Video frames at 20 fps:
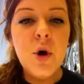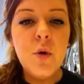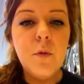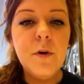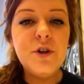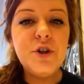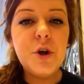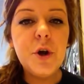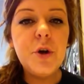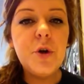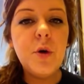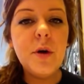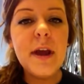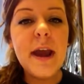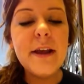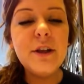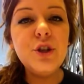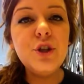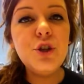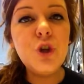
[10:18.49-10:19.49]
which could
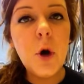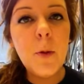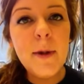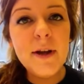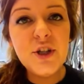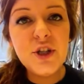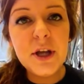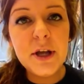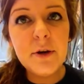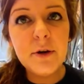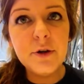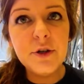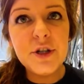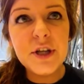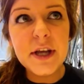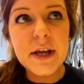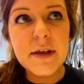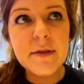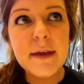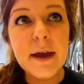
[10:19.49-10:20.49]
create so much
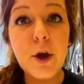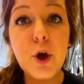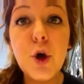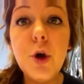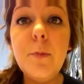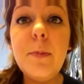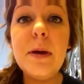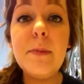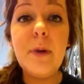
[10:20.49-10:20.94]
energy that could